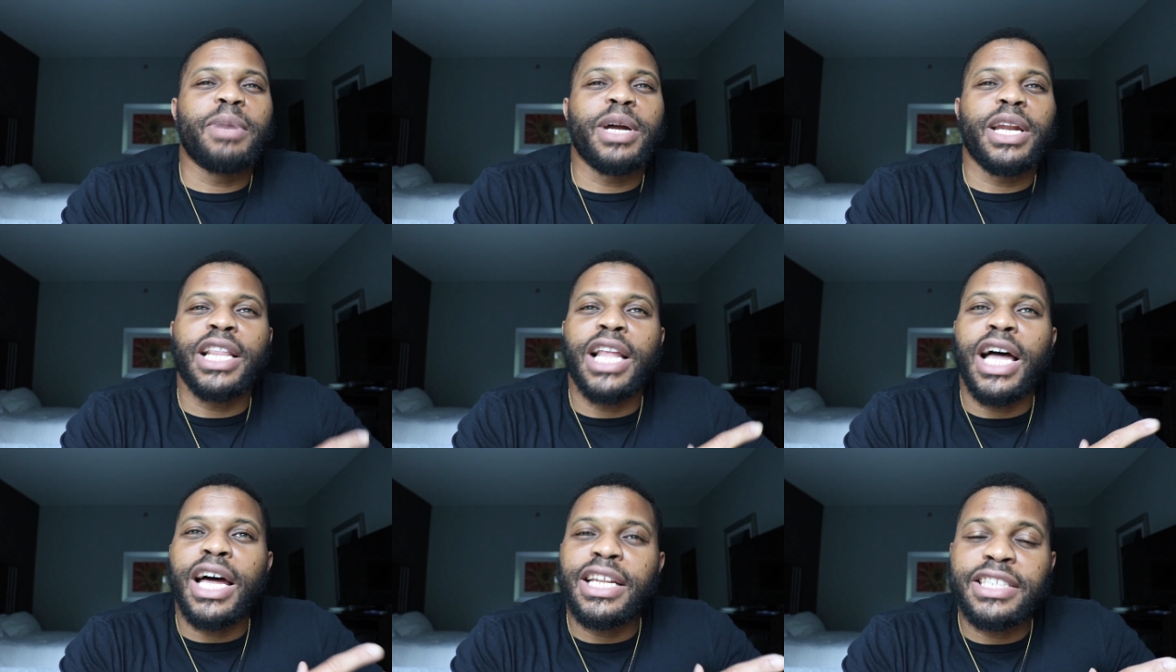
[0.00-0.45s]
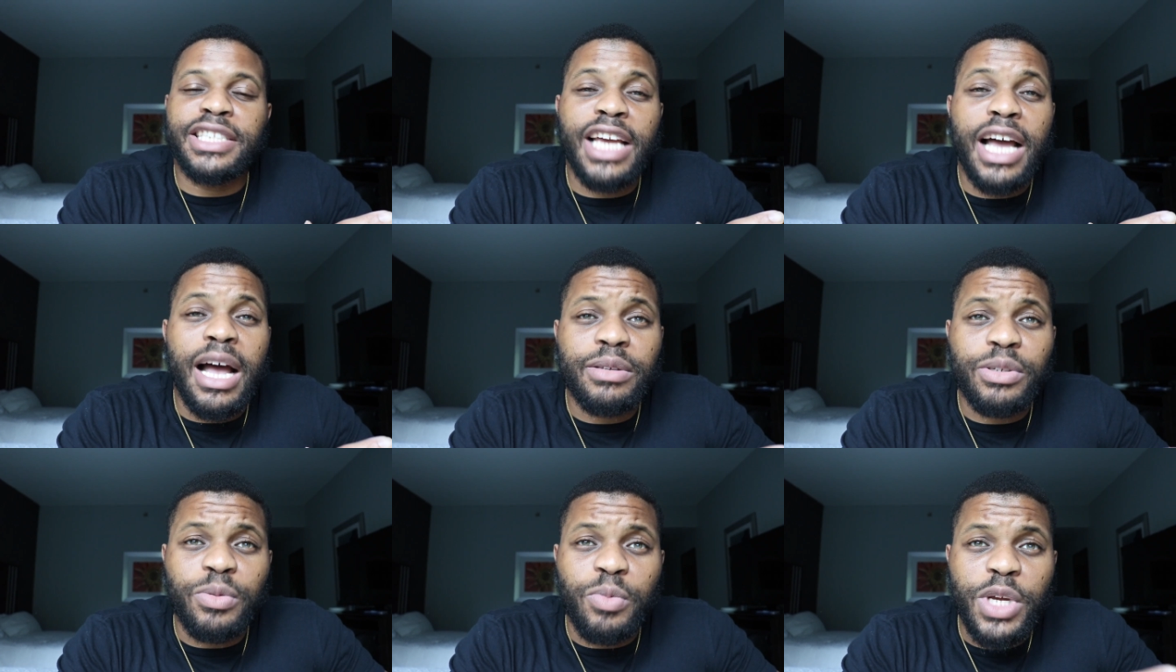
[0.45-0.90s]
But a lot of
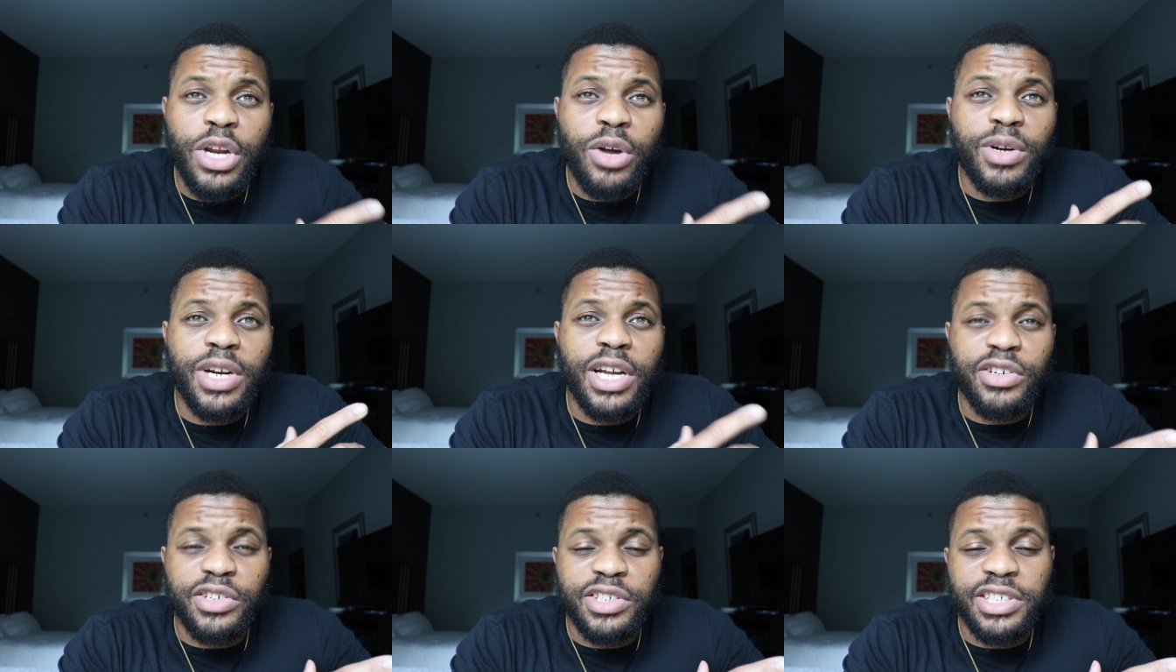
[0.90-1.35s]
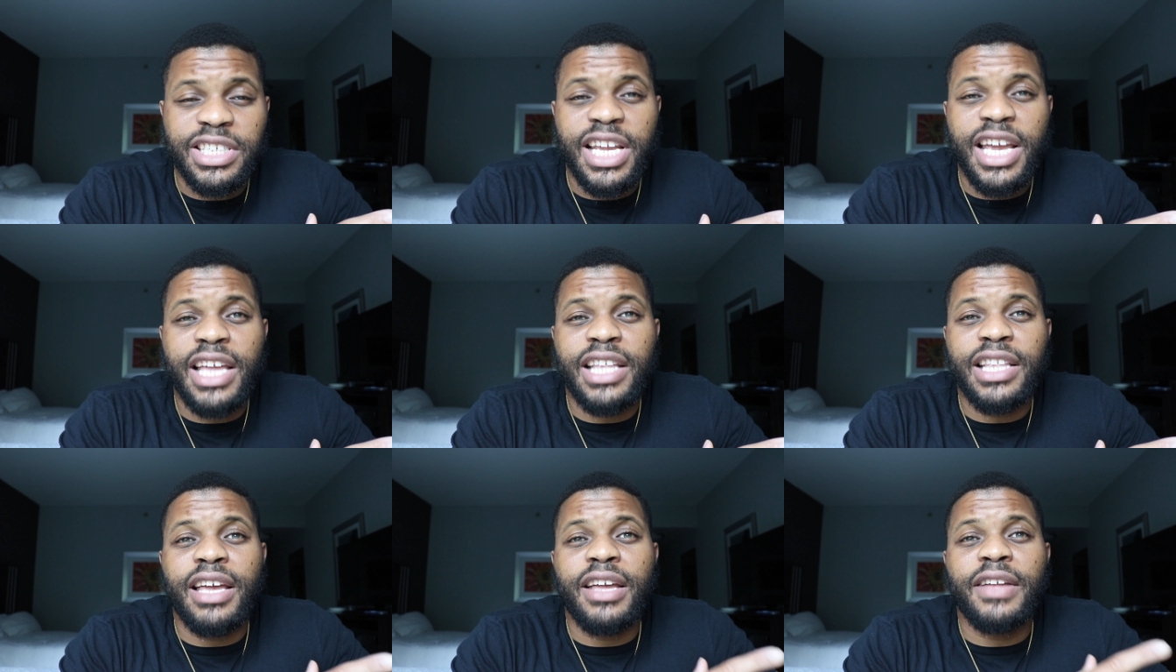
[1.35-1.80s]
times we don't
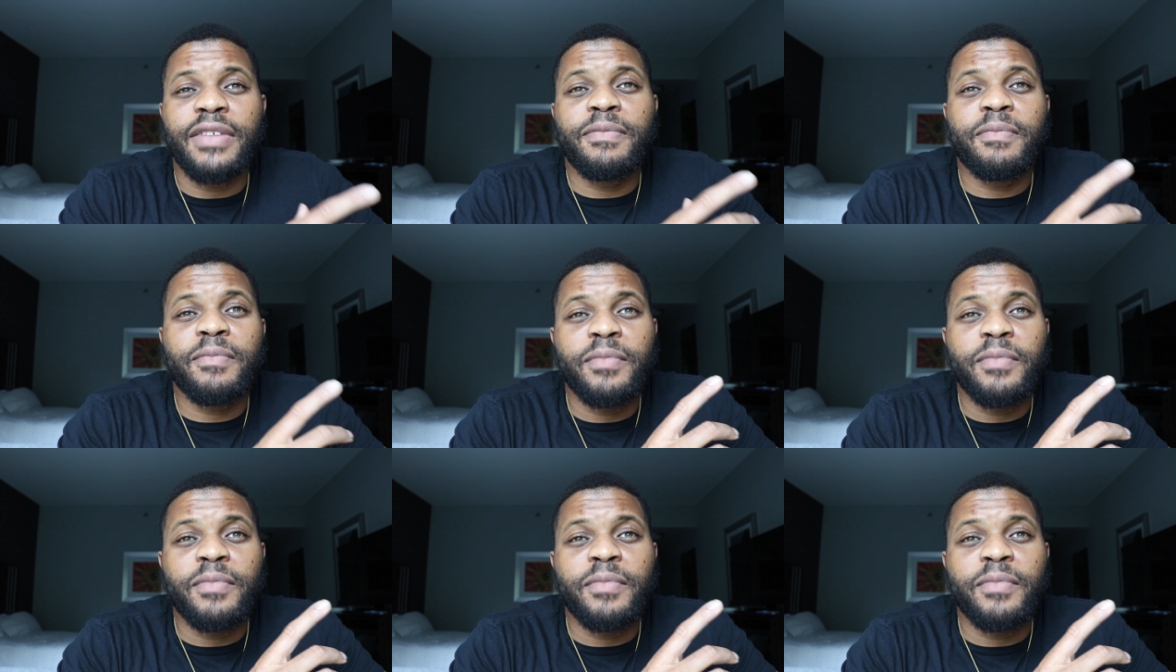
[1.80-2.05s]
understand that